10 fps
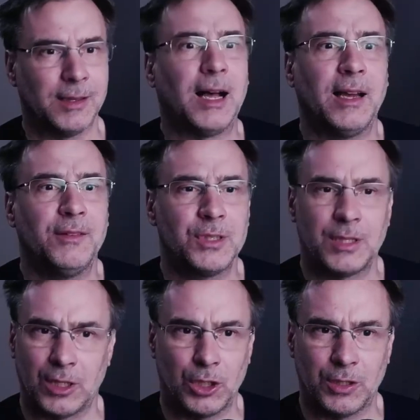live
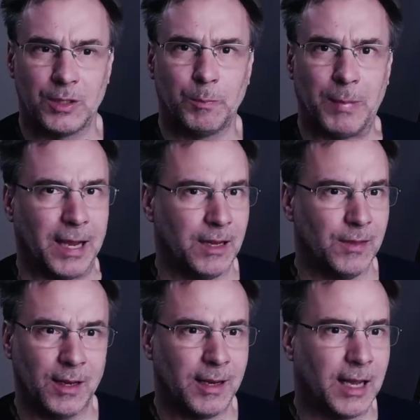sessions back
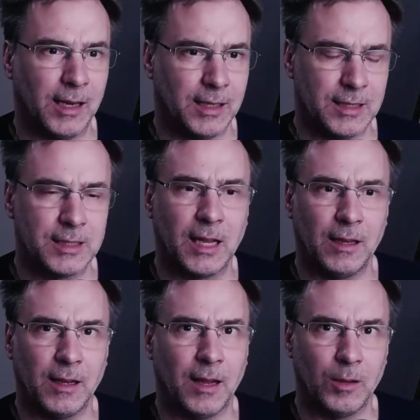in the 90s
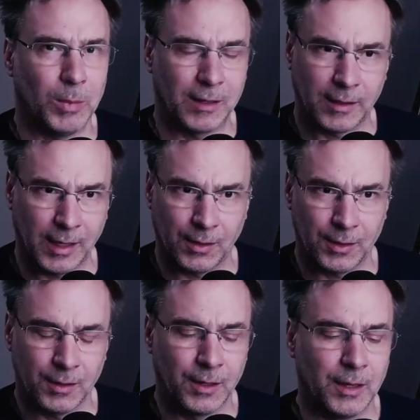and a bit later.